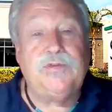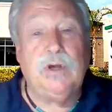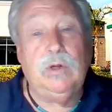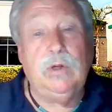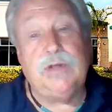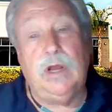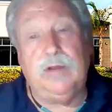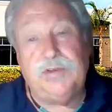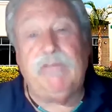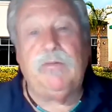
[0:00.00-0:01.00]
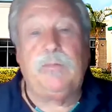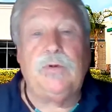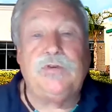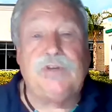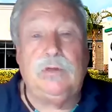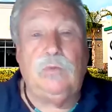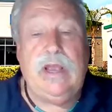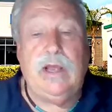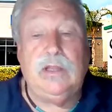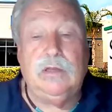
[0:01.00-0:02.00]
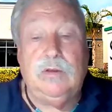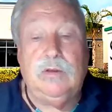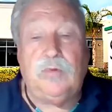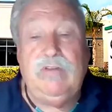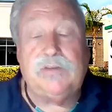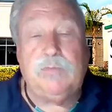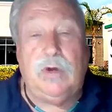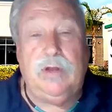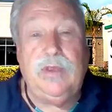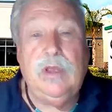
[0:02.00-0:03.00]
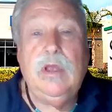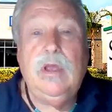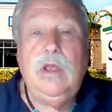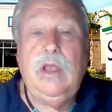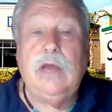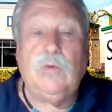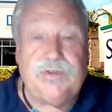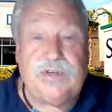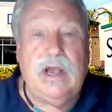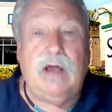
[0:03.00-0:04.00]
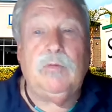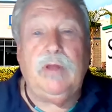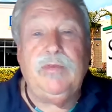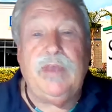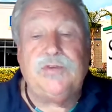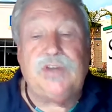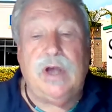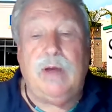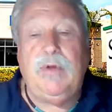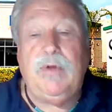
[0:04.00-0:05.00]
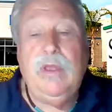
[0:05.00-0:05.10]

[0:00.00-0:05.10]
So it's not the 7% that we had the previous month, and we'll see how the month ends up.